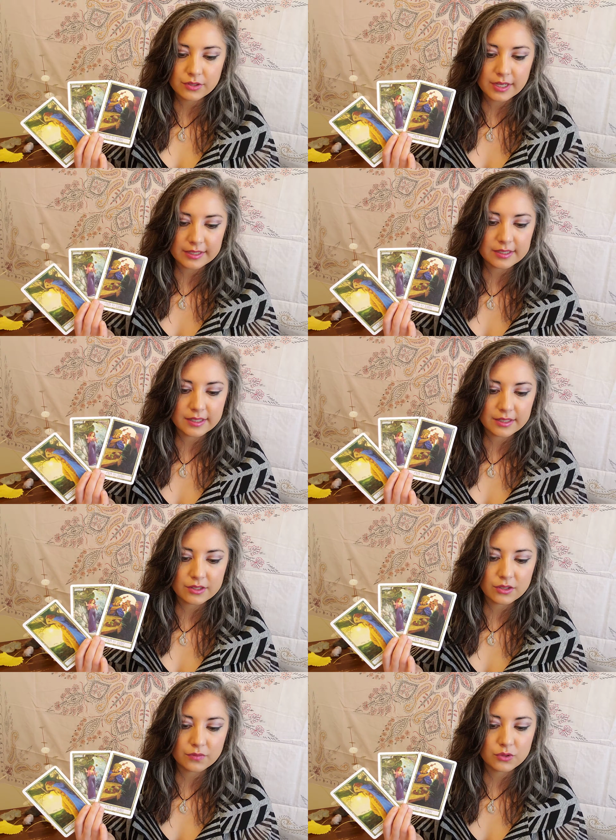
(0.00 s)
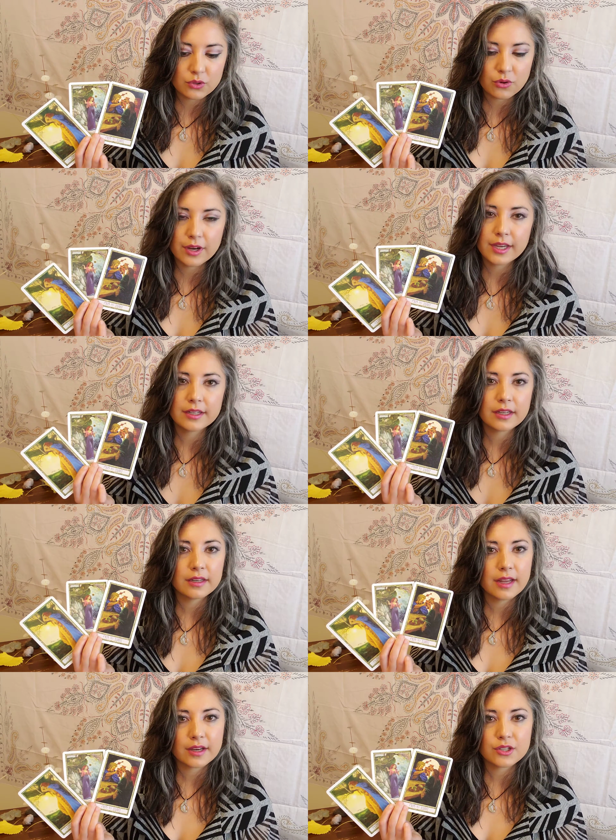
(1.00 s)
that sense of joy and
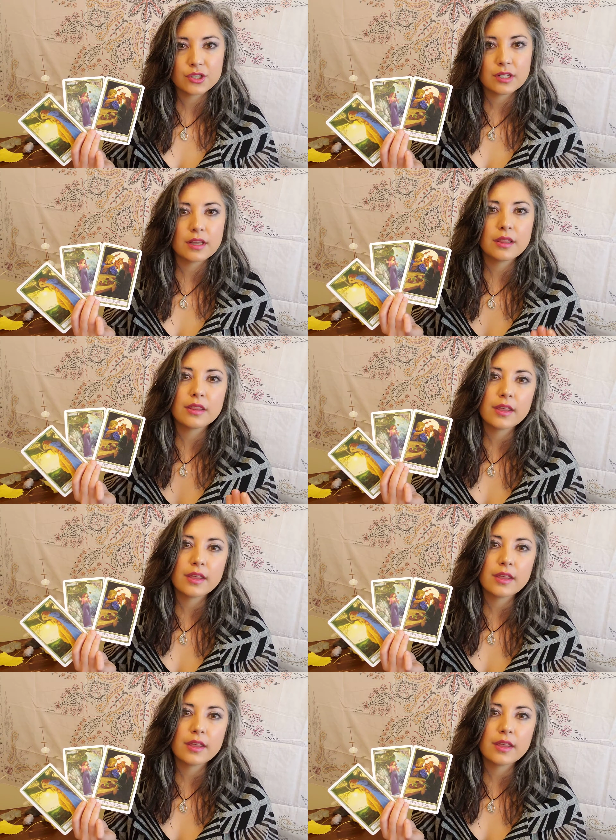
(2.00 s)
connection,